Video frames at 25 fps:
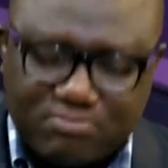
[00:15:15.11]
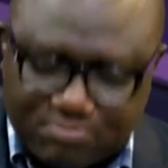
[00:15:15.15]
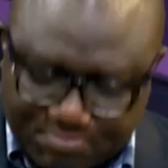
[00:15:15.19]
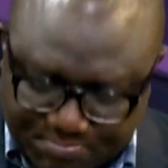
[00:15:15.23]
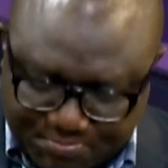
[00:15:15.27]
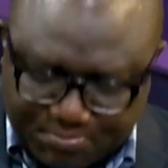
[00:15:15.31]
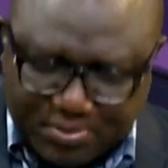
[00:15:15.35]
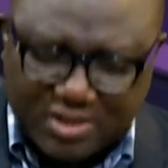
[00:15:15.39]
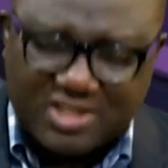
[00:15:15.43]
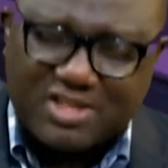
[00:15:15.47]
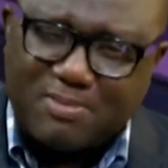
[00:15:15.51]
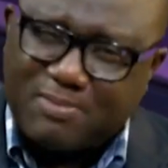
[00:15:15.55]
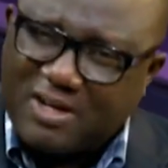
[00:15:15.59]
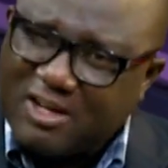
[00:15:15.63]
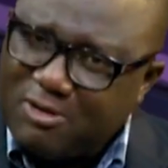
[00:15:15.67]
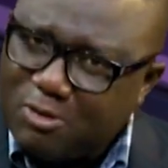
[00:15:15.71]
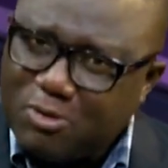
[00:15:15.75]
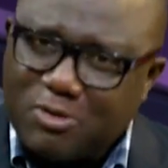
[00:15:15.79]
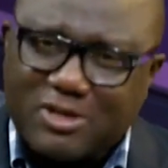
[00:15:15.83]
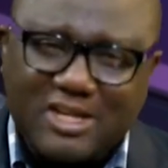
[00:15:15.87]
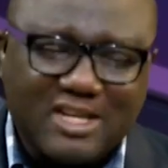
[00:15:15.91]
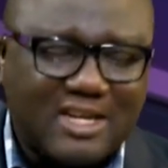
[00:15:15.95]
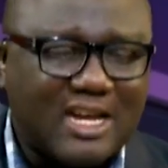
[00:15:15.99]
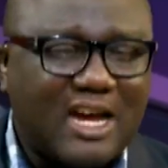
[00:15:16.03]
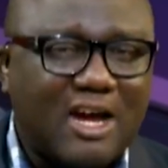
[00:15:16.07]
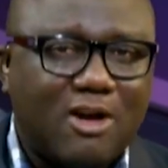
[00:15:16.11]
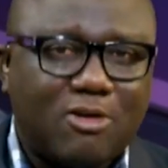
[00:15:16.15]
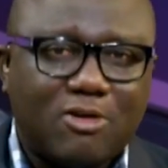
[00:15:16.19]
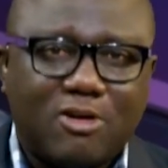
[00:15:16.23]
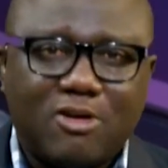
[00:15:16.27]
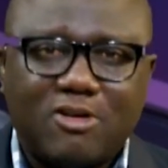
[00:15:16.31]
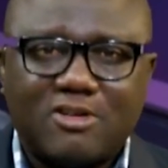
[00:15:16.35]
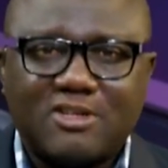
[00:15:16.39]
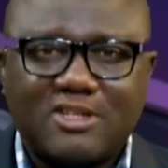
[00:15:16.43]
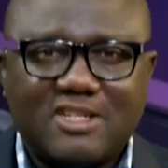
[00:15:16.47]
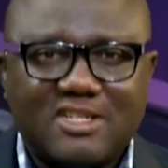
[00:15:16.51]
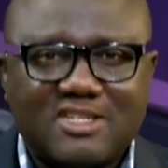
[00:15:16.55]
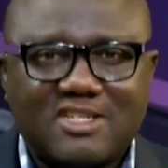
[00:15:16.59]
possibly look at how long
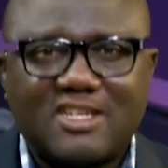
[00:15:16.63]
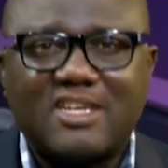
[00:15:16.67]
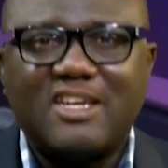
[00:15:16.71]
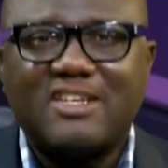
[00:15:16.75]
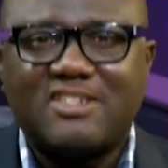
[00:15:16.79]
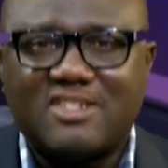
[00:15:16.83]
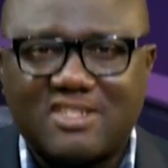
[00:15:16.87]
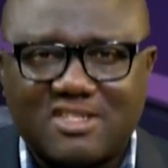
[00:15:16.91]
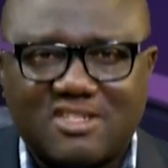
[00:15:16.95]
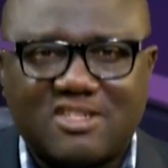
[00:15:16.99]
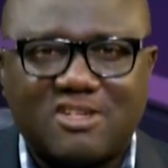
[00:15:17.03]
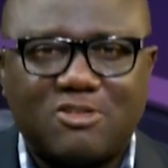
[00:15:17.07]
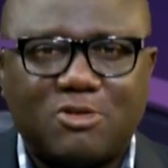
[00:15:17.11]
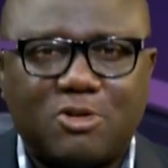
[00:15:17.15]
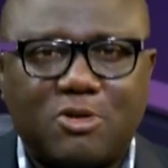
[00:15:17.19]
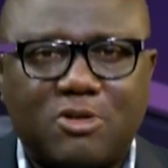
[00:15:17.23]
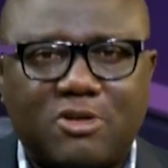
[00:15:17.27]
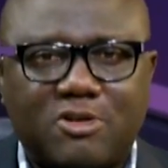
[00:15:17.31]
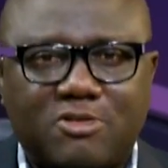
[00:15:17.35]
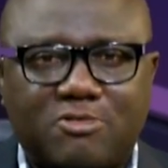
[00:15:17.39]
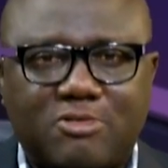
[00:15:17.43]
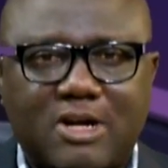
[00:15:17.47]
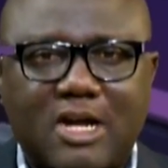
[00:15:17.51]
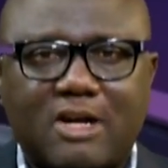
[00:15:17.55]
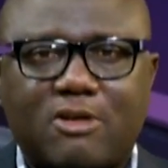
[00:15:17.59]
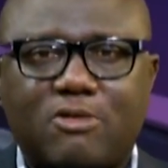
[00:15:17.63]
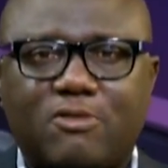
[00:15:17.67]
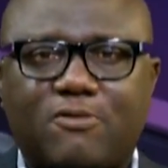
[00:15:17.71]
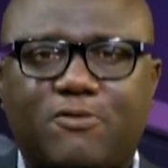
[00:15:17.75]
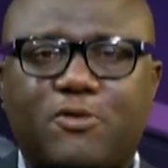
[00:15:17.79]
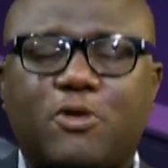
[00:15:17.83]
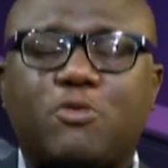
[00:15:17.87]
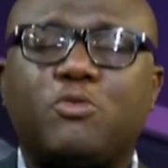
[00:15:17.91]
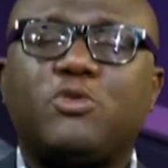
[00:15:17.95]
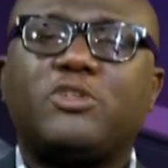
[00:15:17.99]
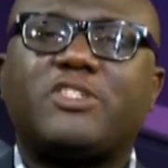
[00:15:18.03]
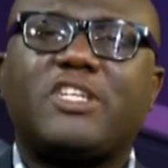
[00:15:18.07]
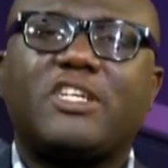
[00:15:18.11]
this case is still going to drag on for.
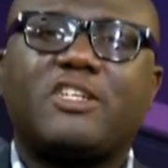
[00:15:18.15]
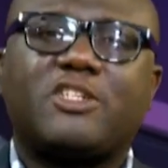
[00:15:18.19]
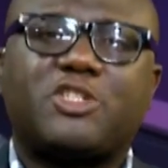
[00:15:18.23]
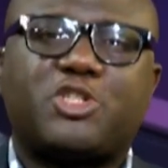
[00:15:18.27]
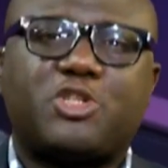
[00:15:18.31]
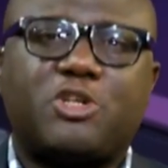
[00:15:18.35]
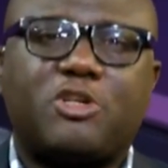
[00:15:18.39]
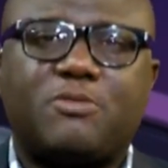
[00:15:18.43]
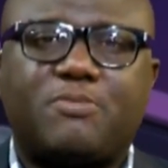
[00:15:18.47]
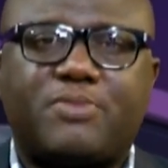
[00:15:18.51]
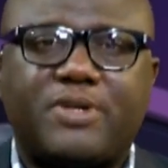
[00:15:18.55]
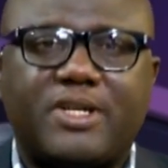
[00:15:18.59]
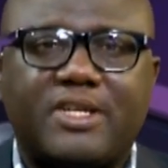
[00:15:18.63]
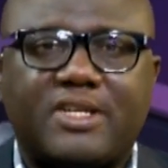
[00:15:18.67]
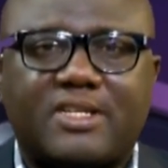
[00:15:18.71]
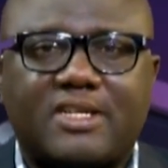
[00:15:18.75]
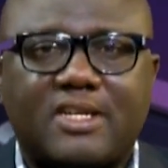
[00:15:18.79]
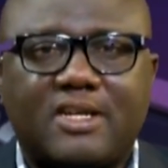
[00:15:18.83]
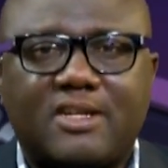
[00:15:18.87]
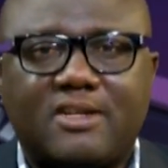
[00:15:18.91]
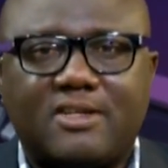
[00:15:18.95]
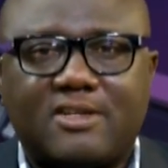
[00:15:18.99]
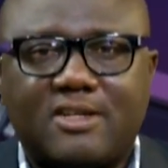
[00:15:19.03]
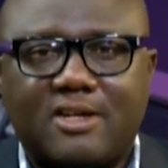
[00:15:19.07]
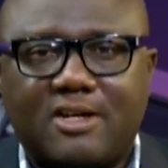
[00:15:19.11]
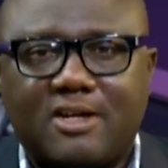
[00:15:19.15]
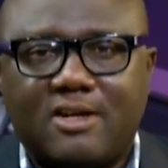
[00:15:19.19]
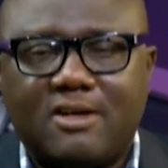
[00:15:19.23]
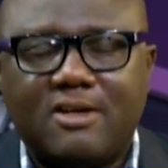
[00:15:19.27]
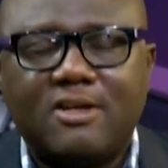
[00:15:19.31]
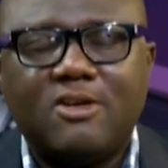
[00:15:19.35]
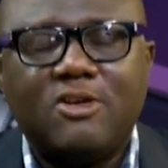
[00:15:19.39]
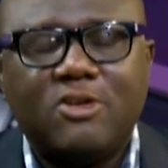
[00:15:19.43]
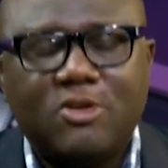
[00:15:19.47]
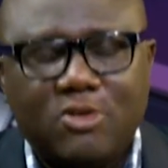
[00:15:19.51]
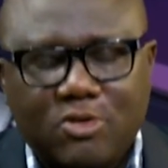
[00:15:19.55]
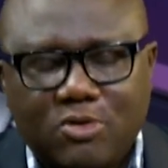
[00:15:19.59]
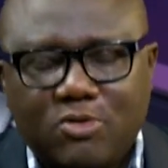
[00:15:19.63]
We'll take a short break and
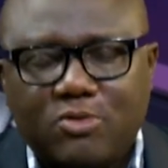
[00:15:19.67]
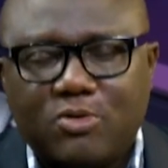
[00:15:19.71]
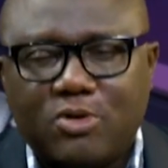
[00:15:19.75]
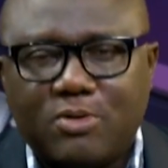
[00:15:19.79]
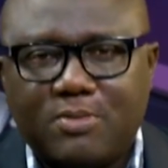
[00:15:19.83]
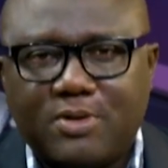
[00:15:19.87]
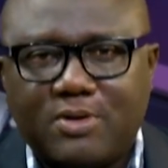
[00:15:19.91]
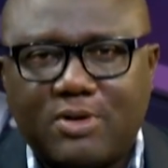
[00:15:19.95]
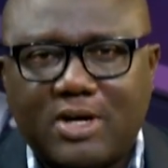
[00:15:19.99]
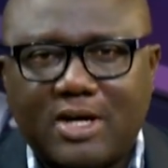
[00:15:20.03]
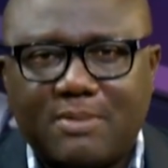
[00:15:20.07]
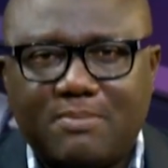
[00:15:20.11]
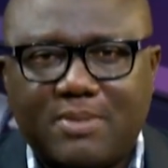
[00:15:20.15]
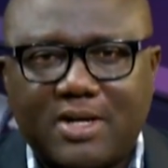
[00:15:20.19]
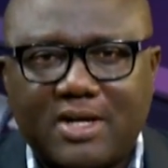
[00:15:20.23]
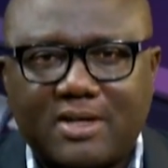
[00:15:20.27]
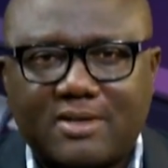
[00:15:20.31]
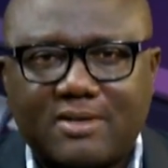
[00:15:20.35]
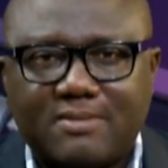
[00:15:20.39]
we'll be right back.